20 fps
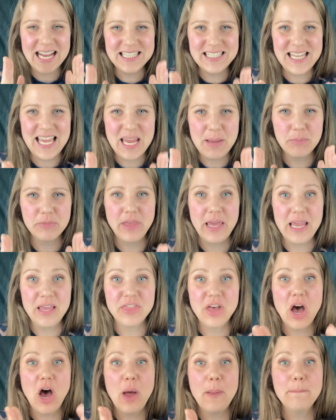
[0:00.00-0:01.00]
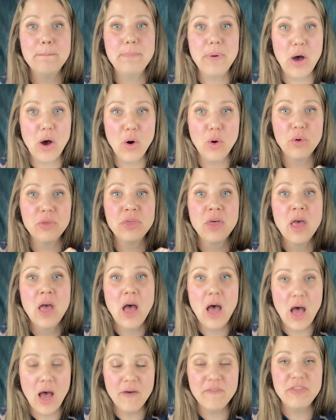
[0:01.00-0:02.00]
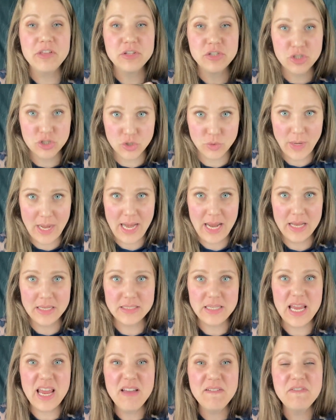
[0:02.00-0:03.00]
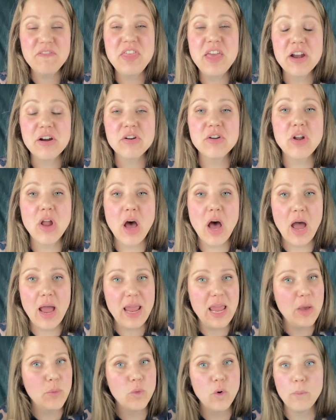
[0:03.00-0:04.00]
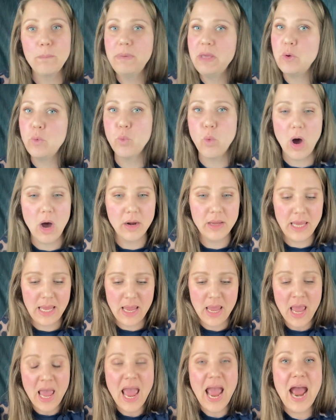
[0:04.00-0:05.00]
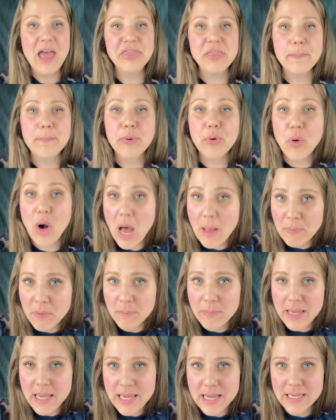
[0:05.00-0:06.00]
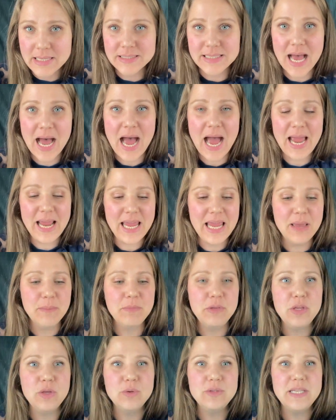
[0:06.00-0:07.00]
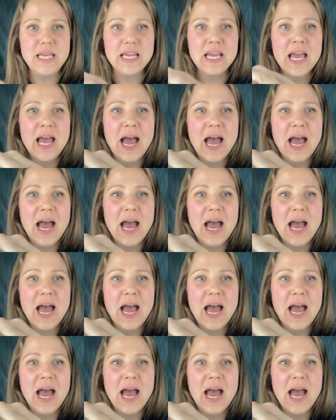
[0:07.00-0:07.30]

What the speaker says: same length on both of the strands. If they're not, it will be wonky. And the problem is I am using